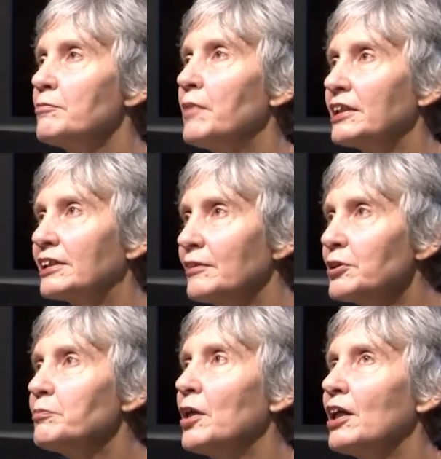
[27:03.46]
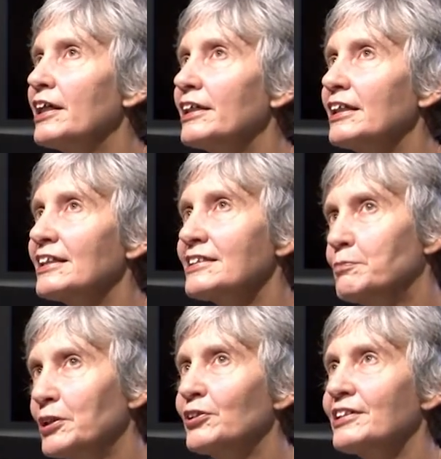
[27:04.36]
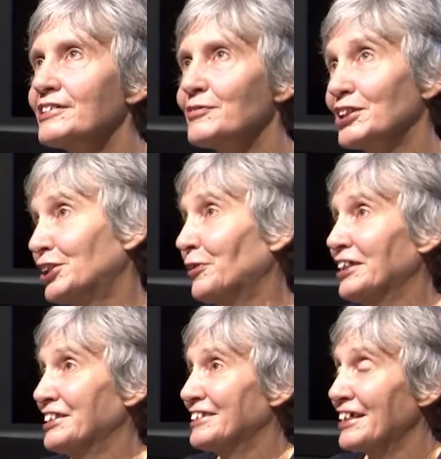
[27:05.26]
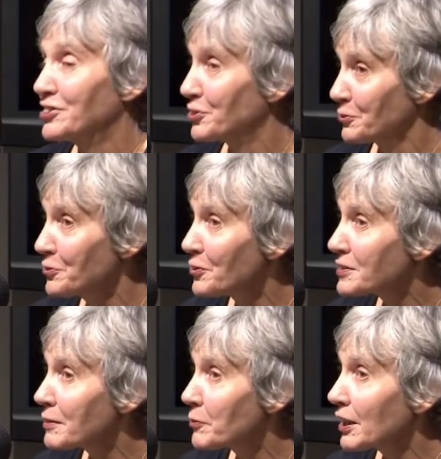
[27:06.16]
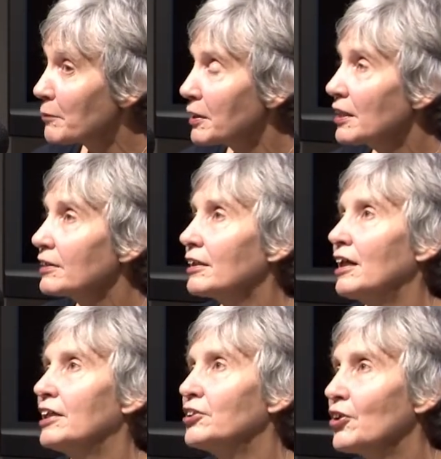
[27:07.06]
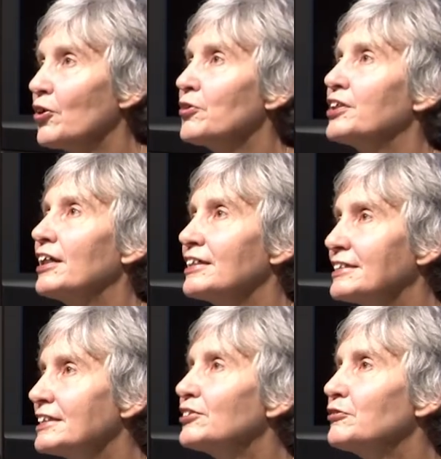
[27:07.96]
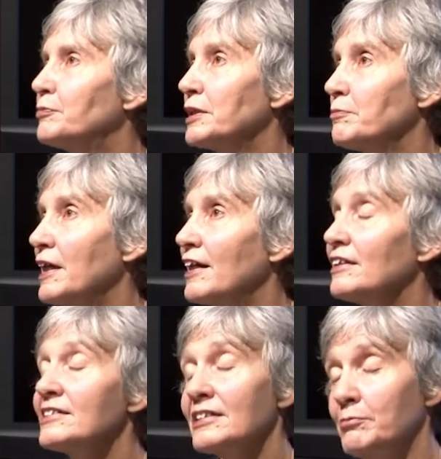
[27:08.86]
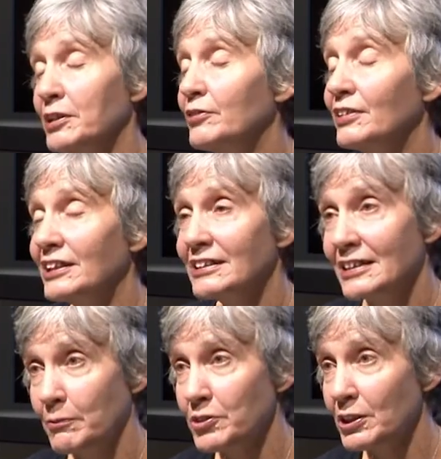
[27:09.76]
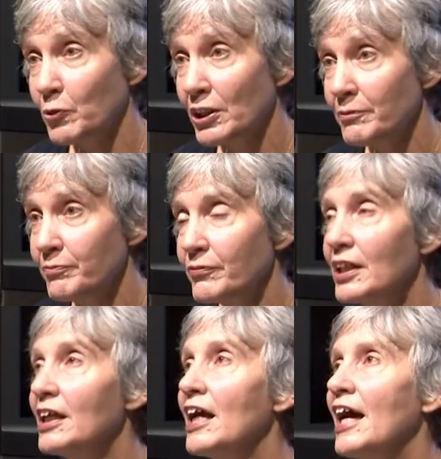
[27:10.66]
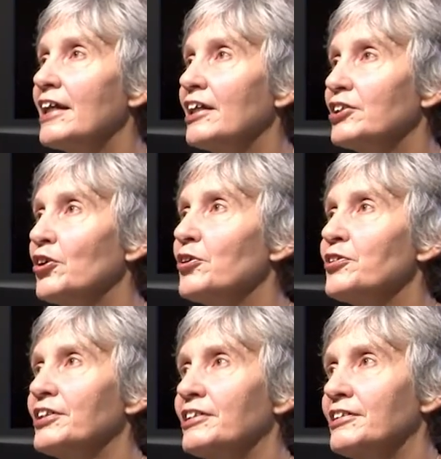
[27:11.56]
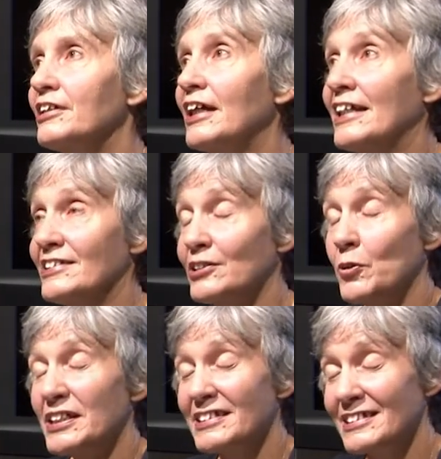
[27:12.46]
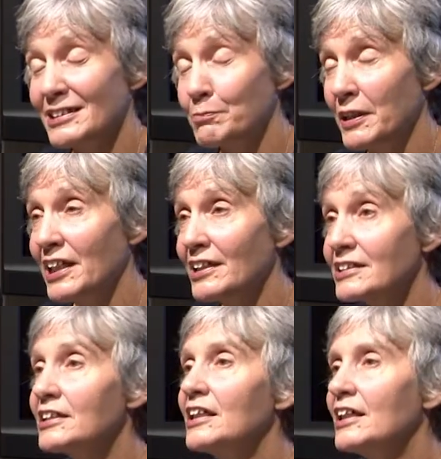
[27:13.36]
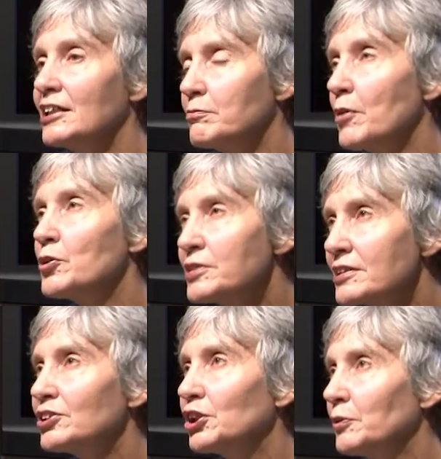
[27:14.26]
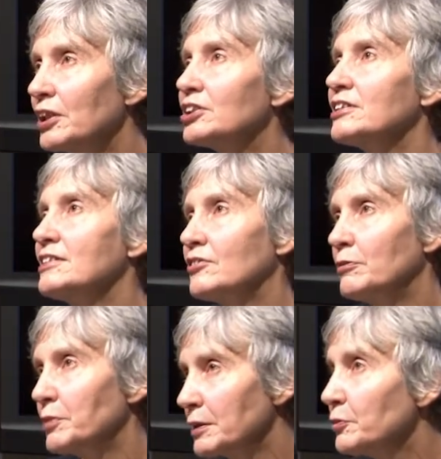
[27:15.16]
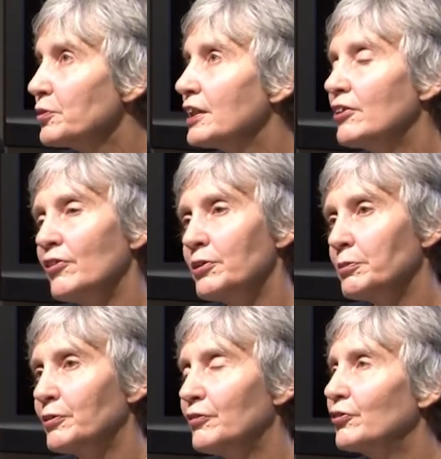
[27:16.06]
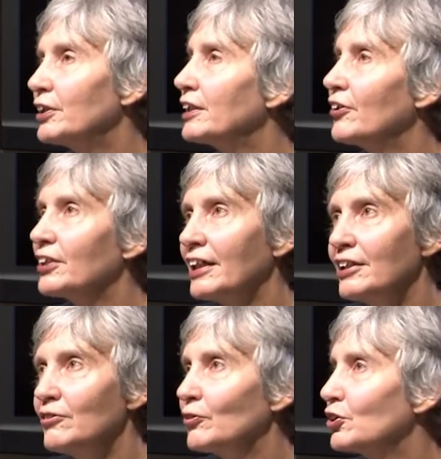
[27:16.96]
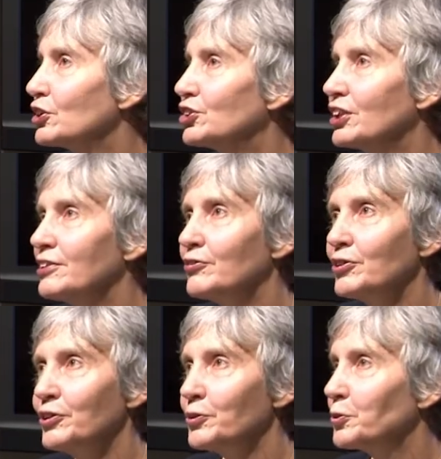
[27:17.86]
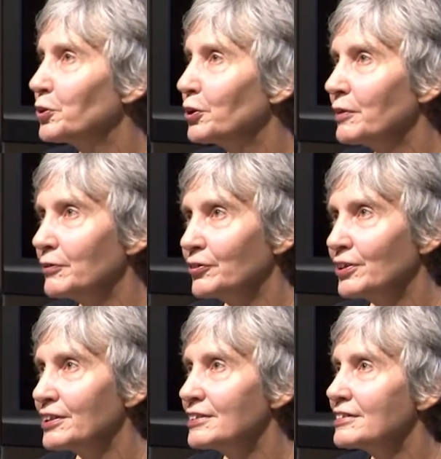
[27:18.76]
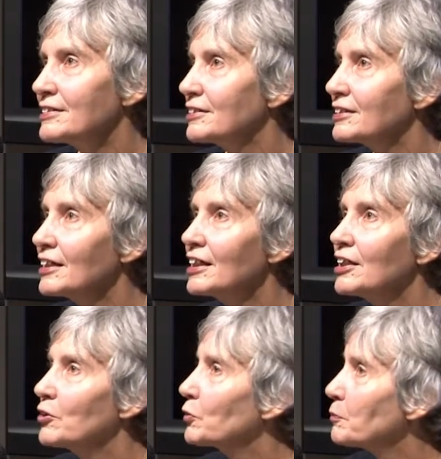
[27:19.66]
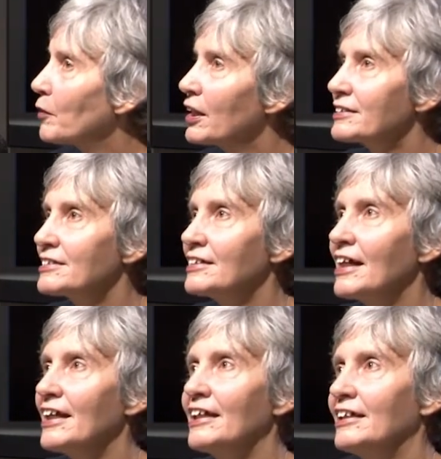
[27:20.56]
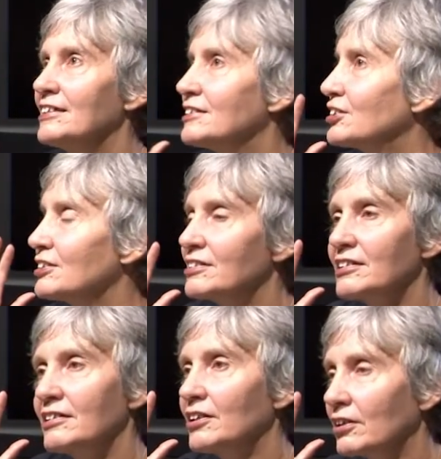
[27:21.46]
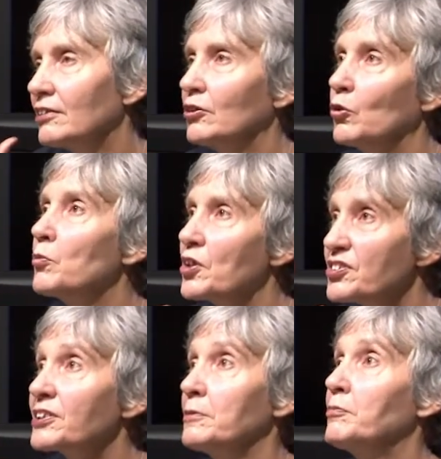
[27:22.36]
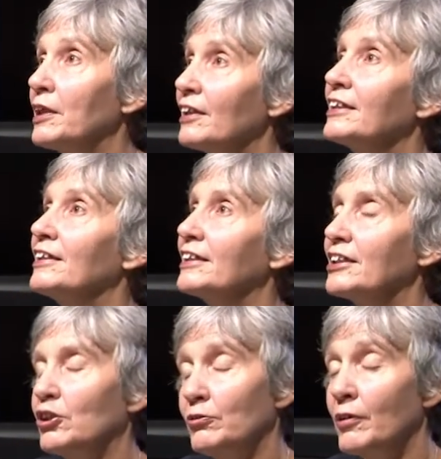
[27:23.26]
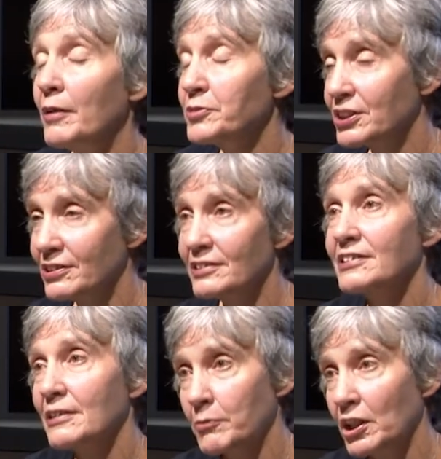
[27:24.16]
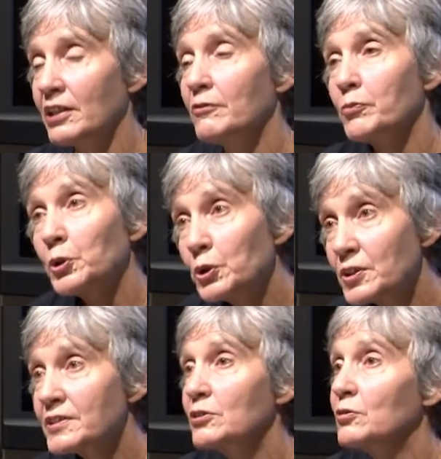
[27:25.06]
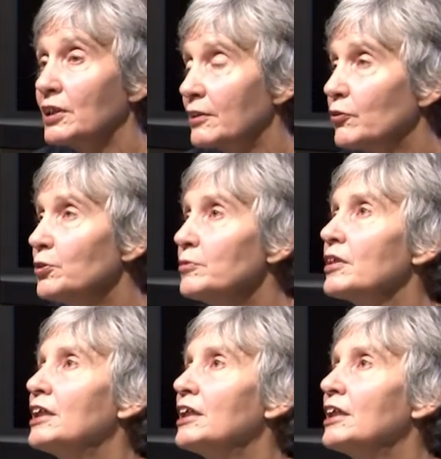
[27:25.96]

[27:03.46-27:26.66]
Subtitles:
but given my experience with situations I do know something about, I know the idea of being powerless can be a really tempting one. And I know that, and so I suspect, in most situations there are people there on the periphery. Okay, you've got your general or whoever it is that we might say is just almost completely corrupted at some kind of personal level.